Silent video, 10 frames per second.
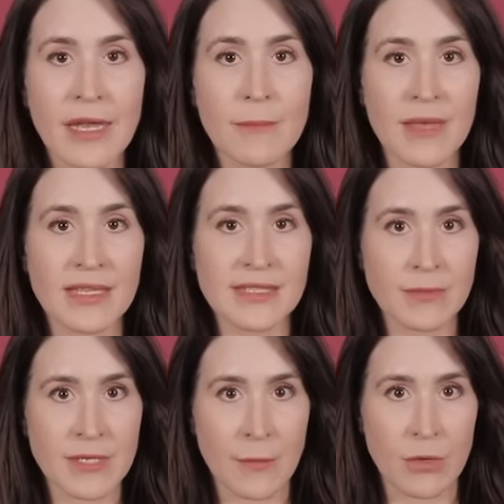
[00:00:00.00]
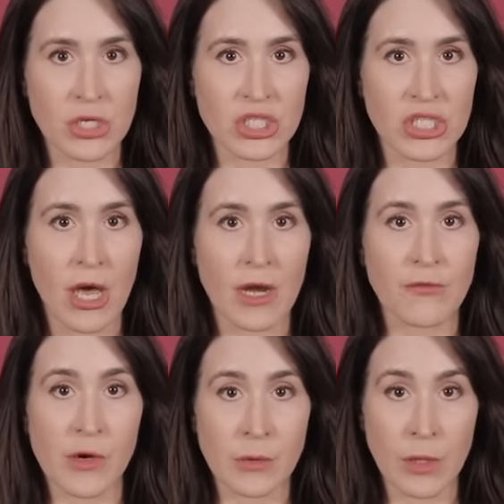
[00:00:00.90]
in mid-September, she got a
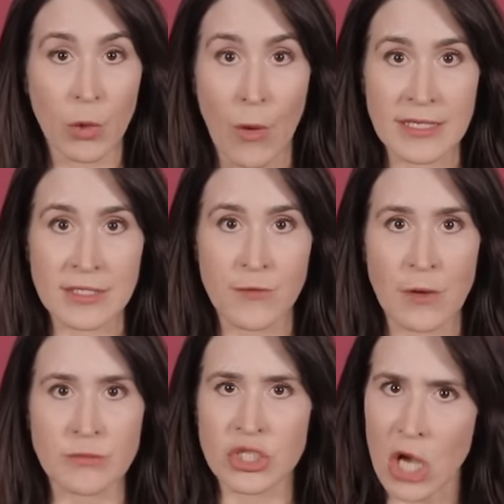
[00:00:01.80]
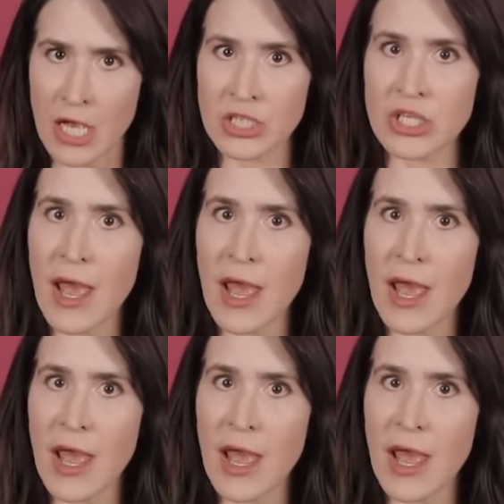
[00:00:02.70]
friend request from Josh